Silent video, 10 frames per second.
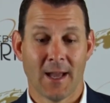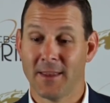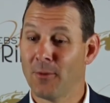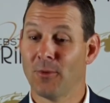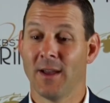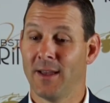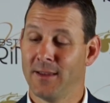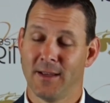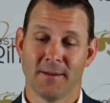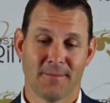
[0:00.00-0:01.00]

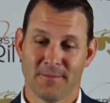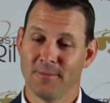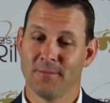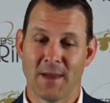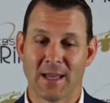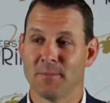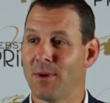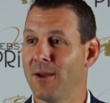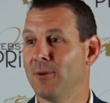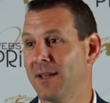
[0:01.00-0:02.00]
then make him
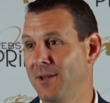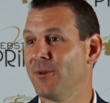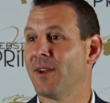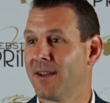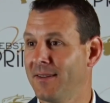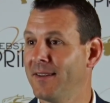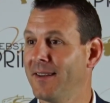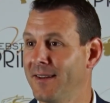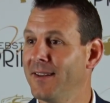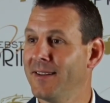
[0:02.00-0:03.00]
pay when they do kick it to
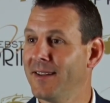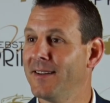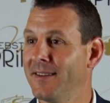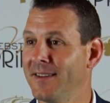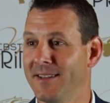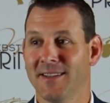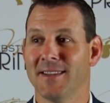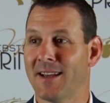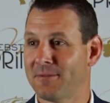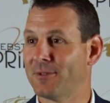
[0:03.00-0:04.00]
you, and he did
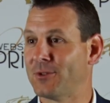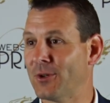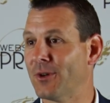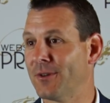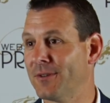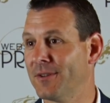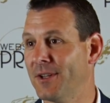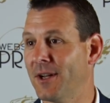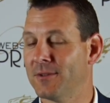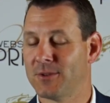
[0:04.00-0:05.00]
that for sure,
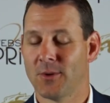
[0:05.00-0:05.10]
you know.